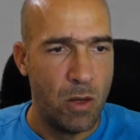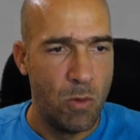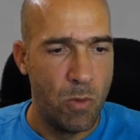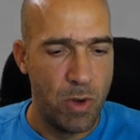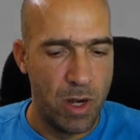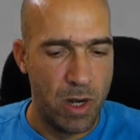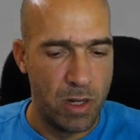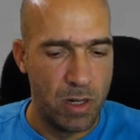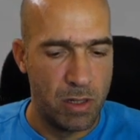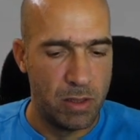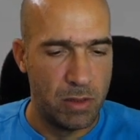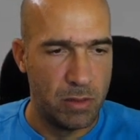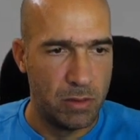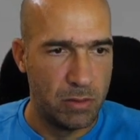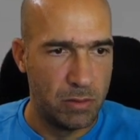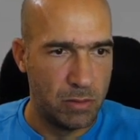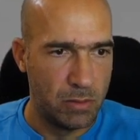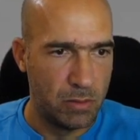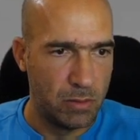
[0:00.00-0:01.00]
We are
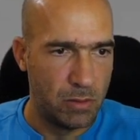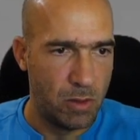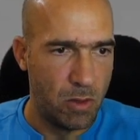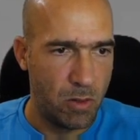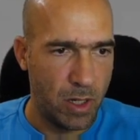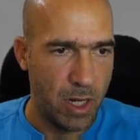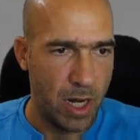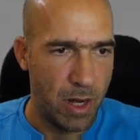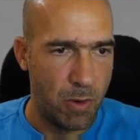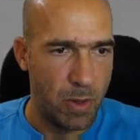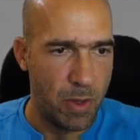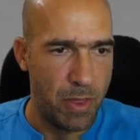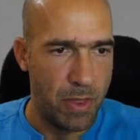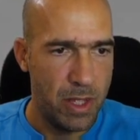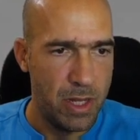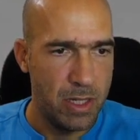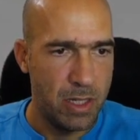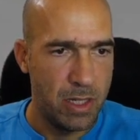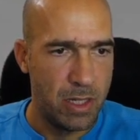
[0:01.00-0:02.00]
okay
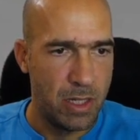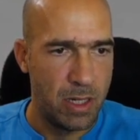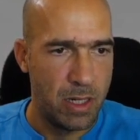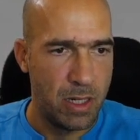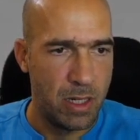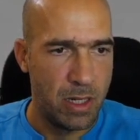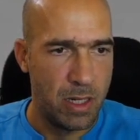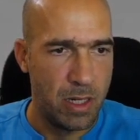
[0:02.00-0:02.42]
with this.